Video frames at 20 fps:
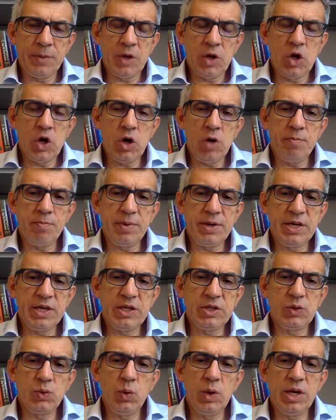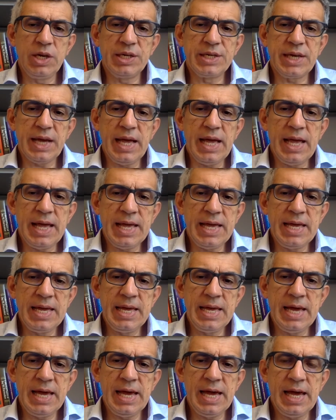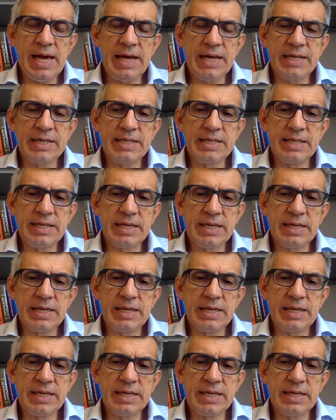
companies will try and